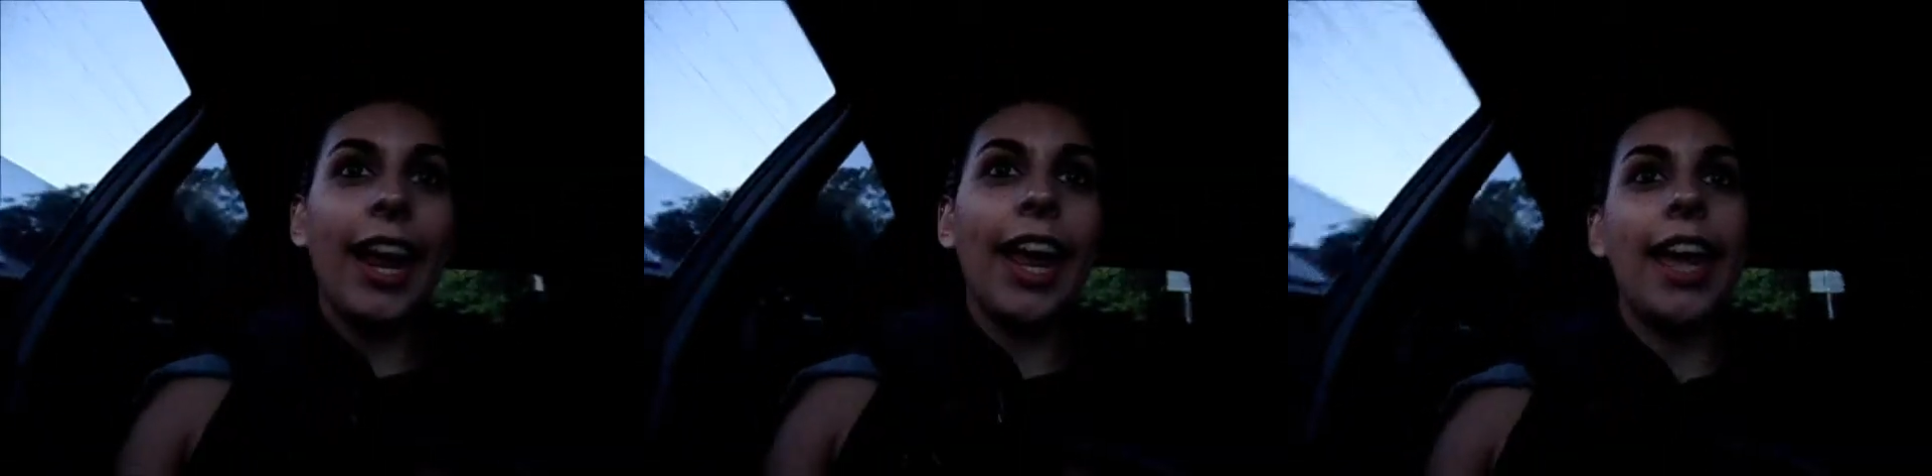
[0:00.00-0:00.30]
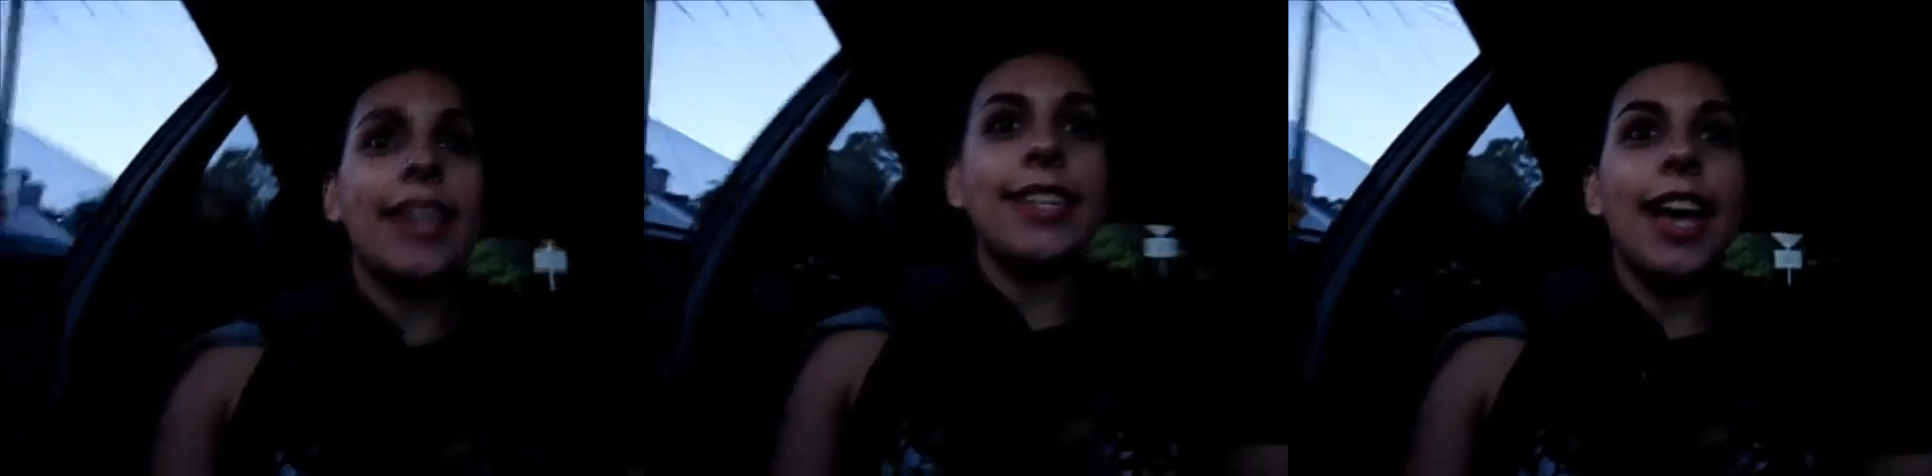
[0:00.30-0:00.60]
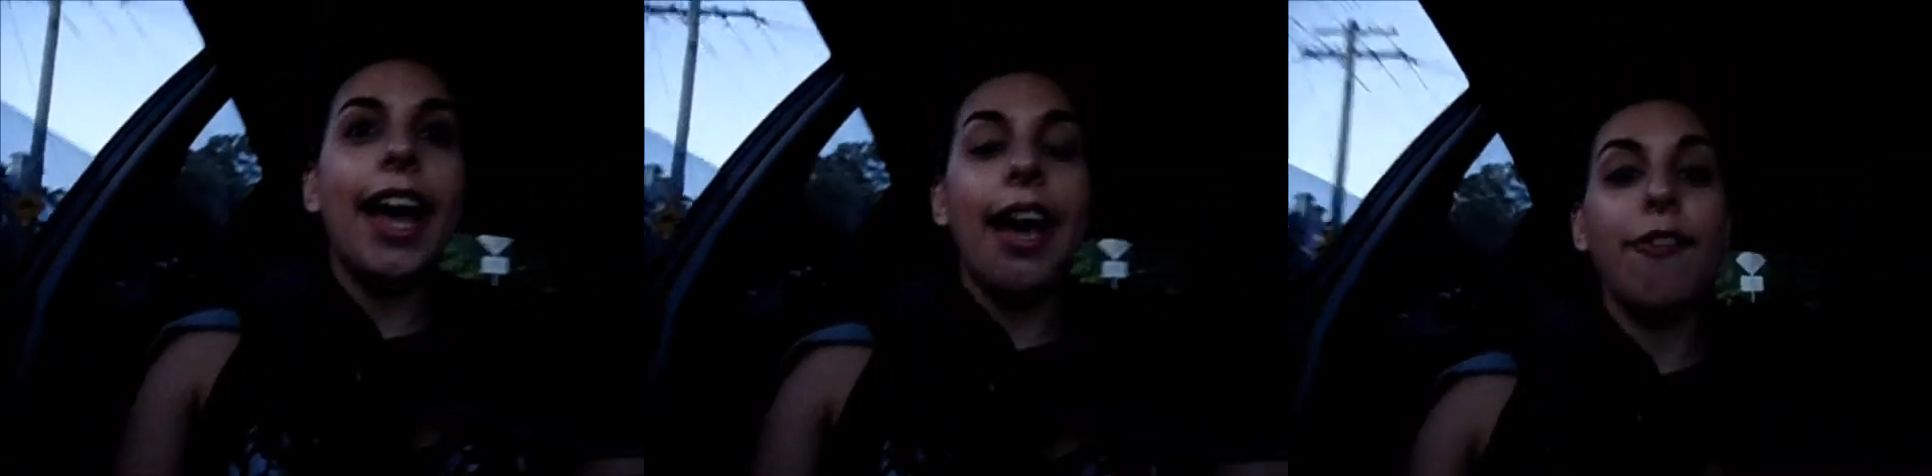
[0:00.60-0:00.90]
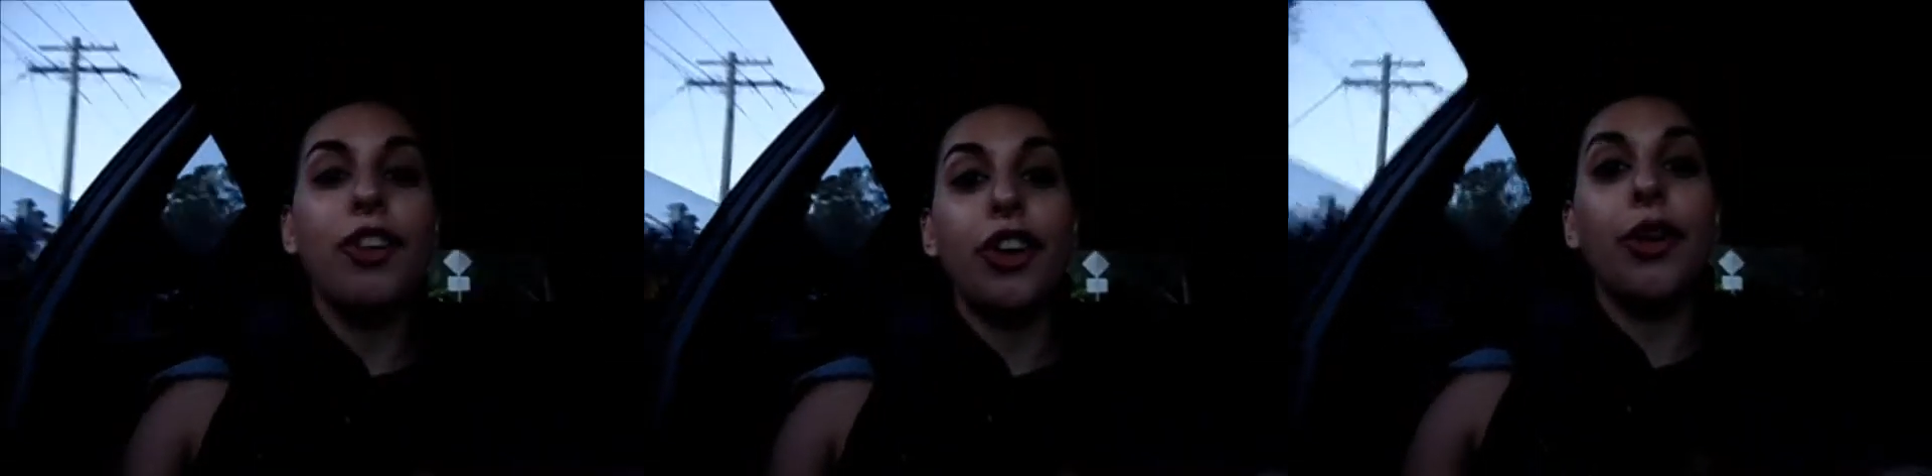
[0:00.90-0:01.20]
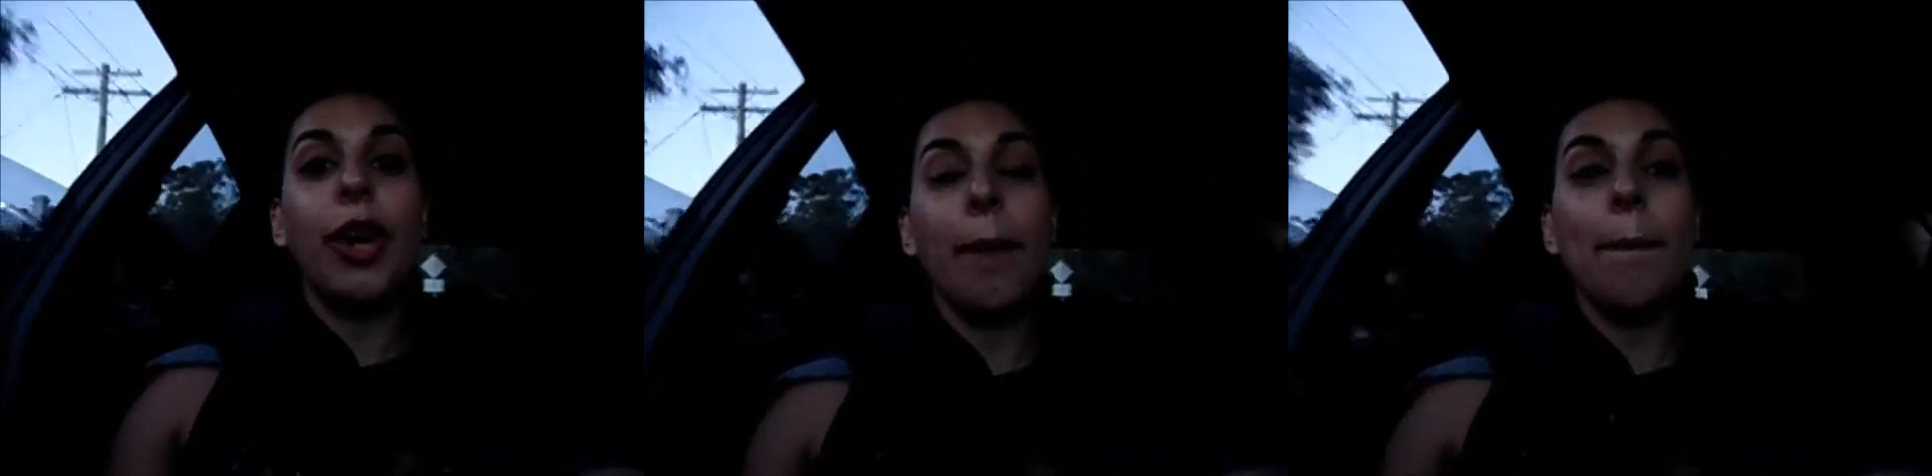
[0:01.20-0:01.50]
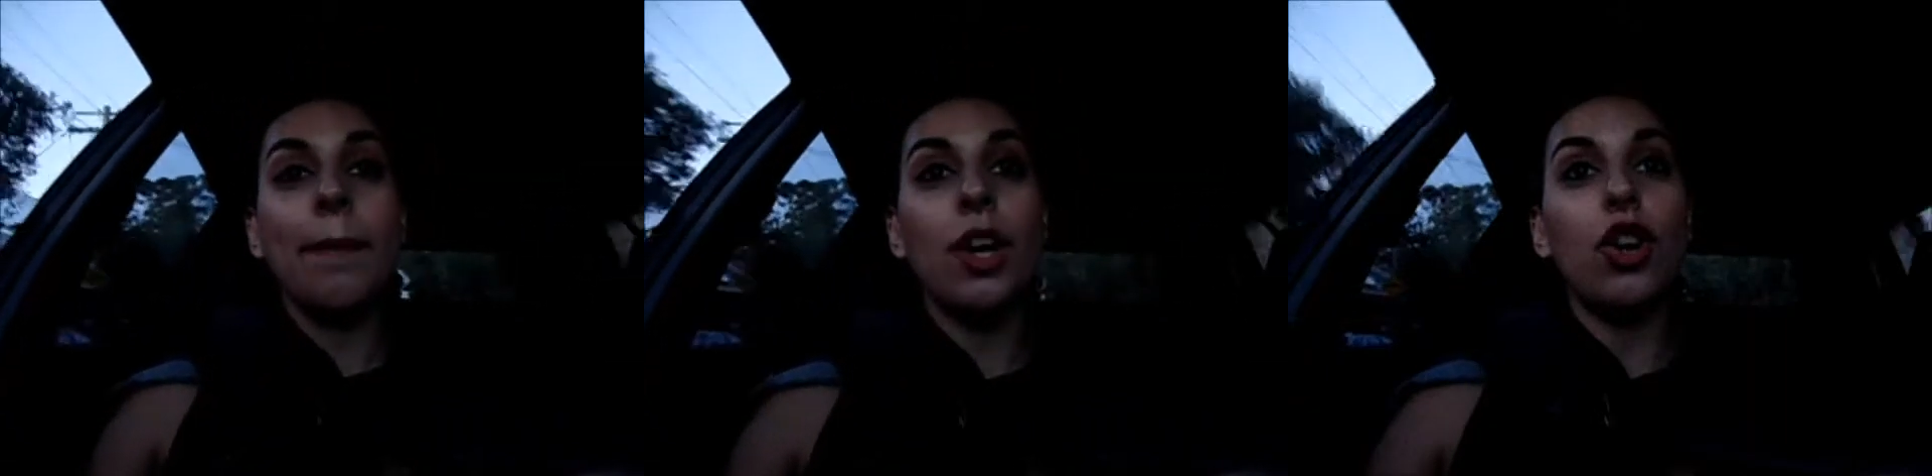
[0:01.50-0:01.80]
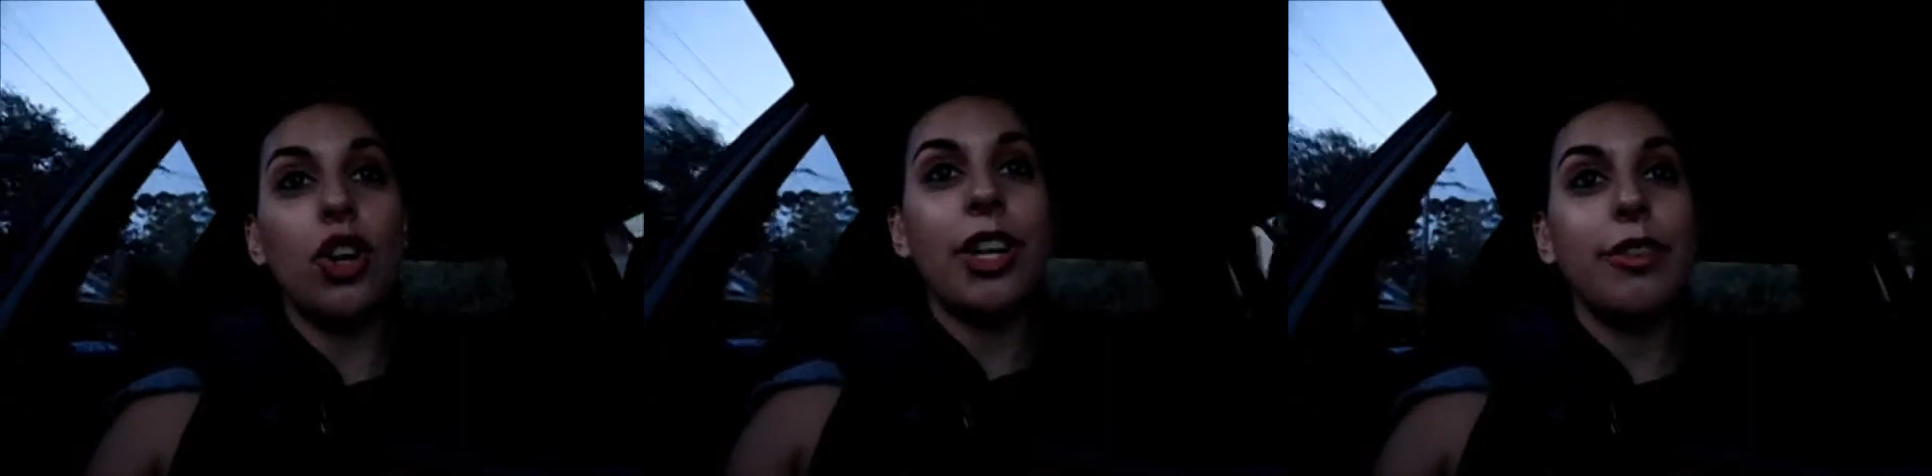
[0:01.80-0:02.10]
and I have to go get
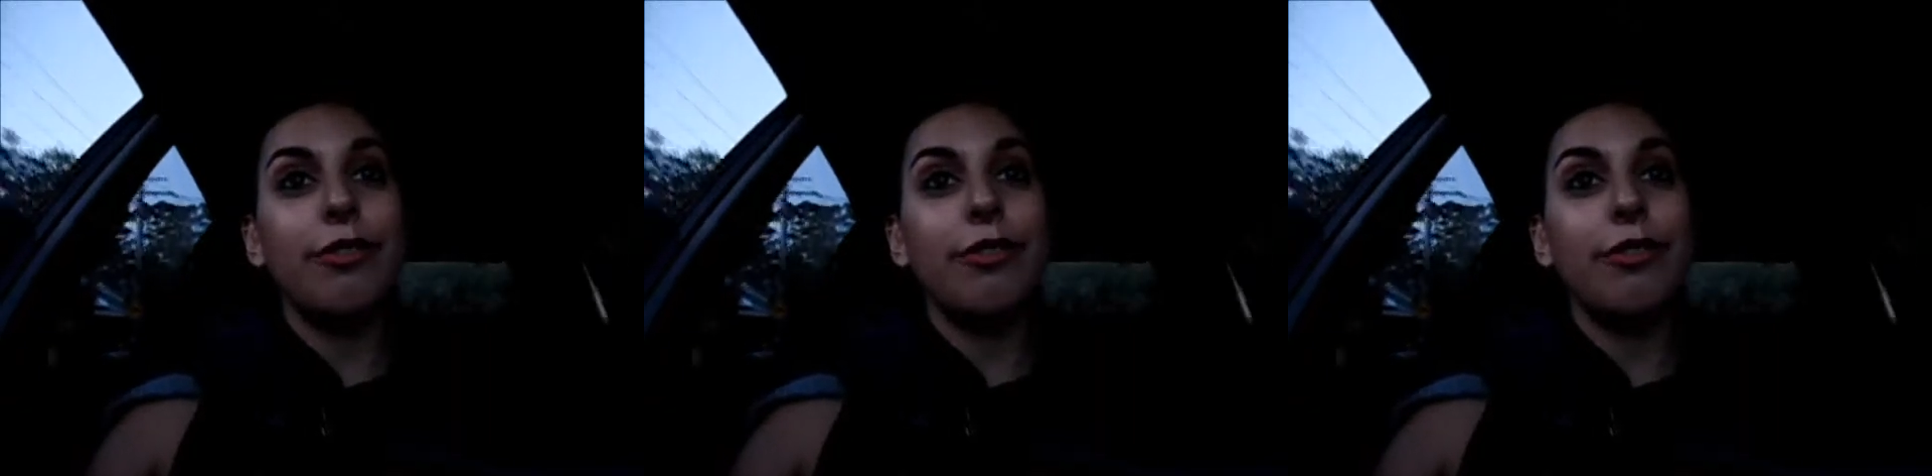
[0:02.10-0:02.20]
milk